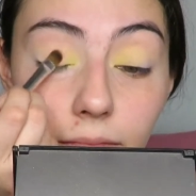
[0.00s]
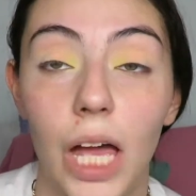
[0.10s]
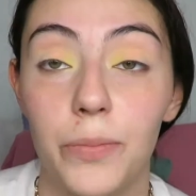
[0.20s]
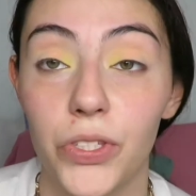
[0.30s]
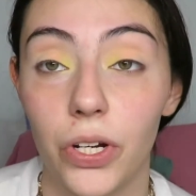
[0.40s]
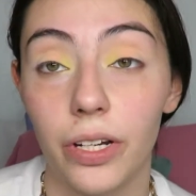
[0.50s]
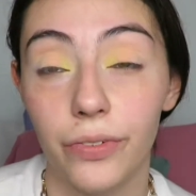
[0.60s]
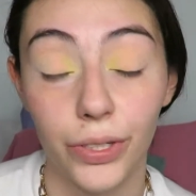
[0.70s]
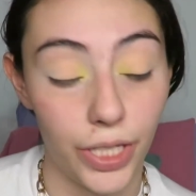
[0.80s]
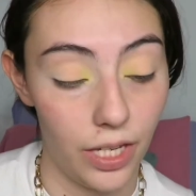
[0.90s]
I'm sorry if
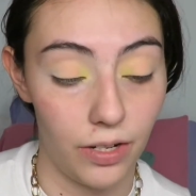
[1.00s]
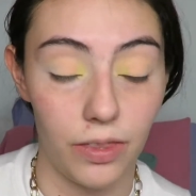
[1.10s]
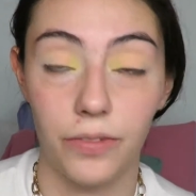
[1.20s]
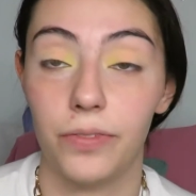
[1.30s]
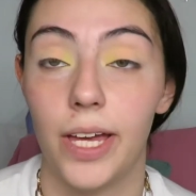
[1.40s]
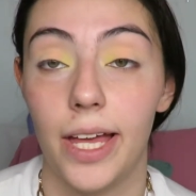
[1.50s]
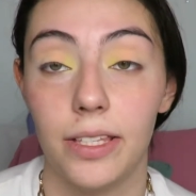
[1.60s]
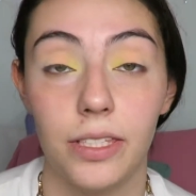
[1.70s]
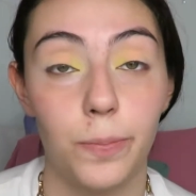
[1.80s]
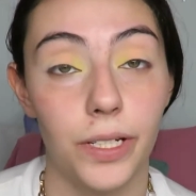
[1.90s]
you hear the
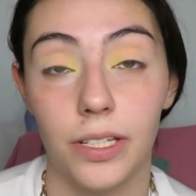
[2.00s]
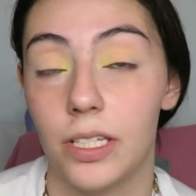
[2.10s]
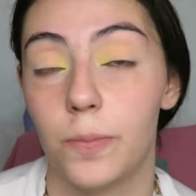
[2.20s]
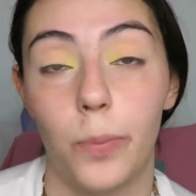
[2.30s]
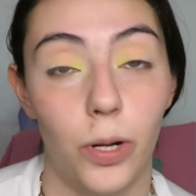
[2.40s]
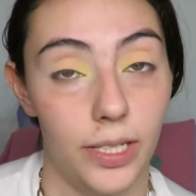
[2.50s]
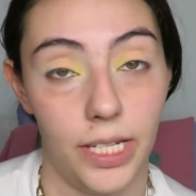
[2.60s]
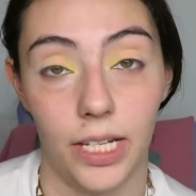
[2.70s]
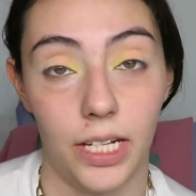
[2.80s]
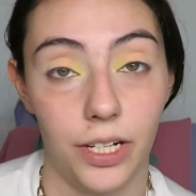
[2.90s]
fans, but it's
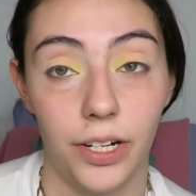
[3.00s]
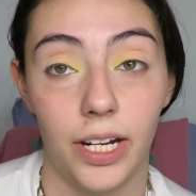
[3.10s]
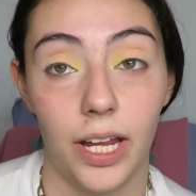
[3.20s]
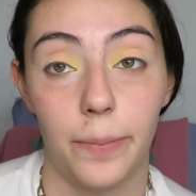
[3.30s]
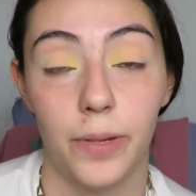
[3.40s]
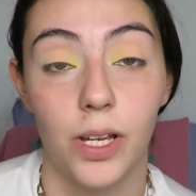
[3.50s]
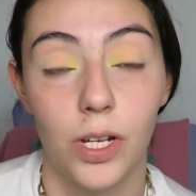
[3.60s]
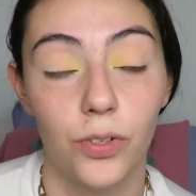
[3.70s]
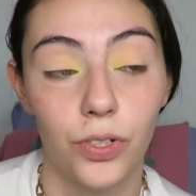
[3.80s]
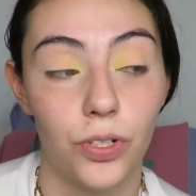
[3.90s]
boiling in here, and I'm
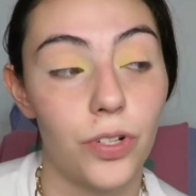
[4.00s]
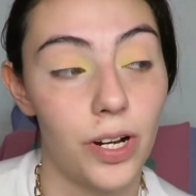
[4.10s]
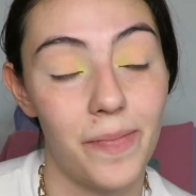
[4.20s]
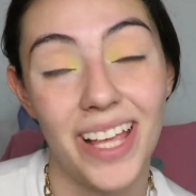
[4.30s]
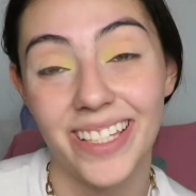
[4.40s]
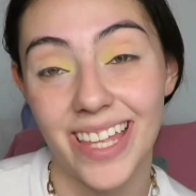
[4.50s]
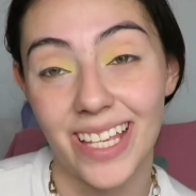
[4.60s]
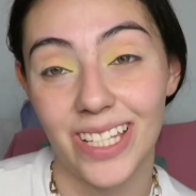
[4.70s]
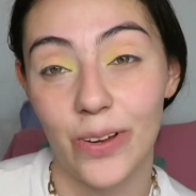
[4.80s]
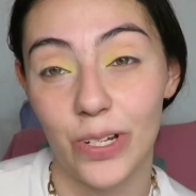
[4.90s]
going to try to mask
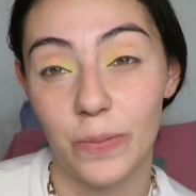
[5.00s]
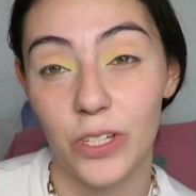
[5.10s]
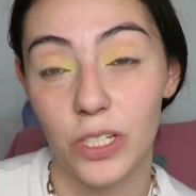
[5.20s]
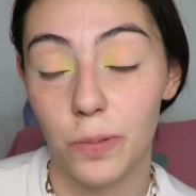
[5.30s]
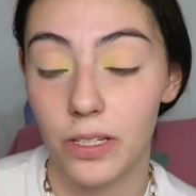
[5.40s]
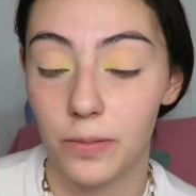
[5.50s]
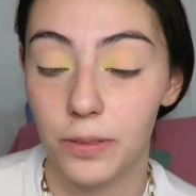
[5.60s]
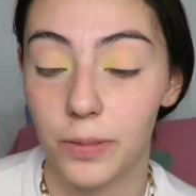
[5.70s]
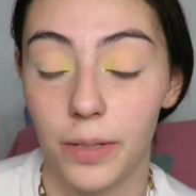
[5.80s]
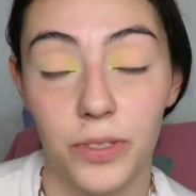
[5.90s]
that sound as much as
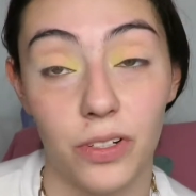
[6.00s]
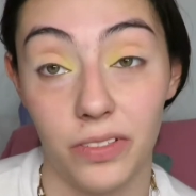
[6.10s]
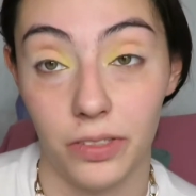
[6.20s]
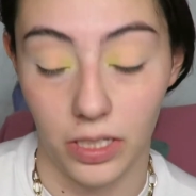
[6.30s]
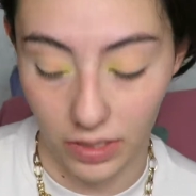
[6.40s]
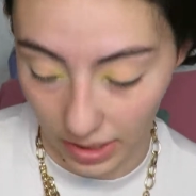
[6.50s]
possible, but I'm sorry if you hear it.